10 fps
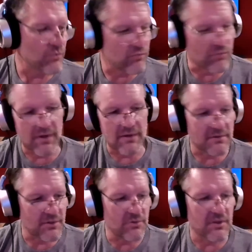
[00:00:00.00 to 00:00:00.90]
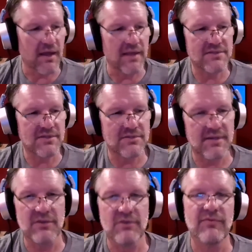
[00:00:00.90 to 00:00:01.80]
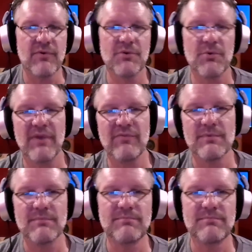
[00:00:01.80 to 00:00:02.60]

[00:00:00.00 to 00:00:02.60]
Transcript: run new lines because now you're further away from the